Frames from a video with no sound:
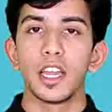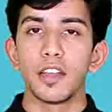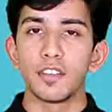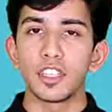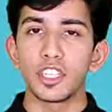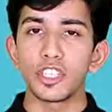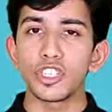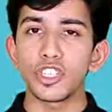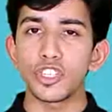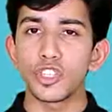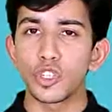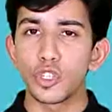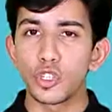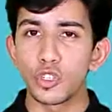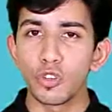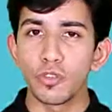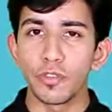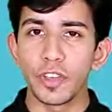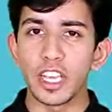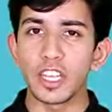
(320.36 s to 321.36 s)
Within just
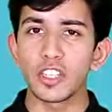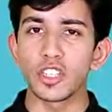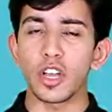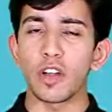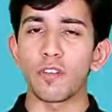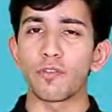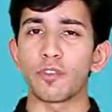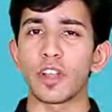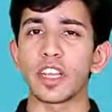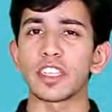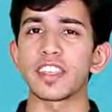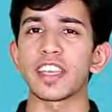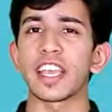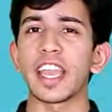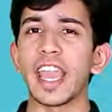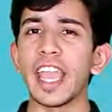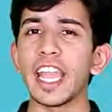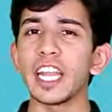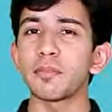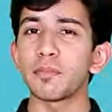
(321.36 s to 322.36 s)
2 weeks of raising
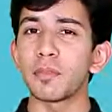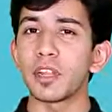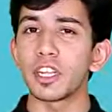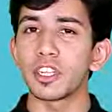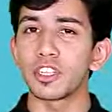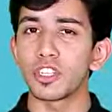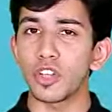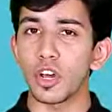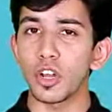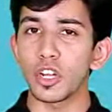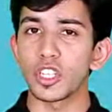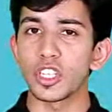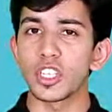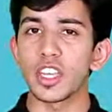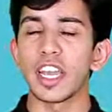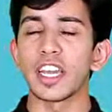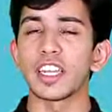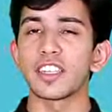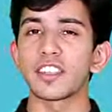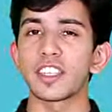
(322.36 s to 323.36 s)
$8 million
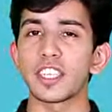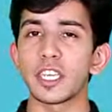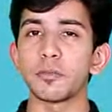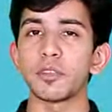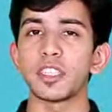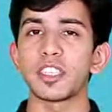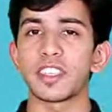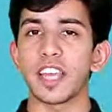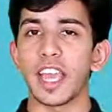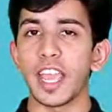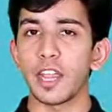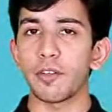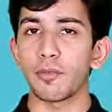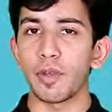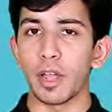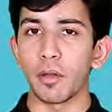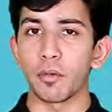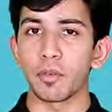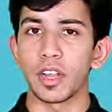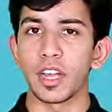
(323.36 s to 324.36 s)
in a Series A
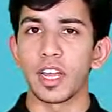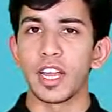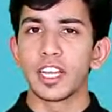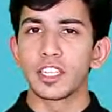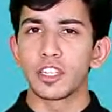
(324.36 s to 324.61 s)
round,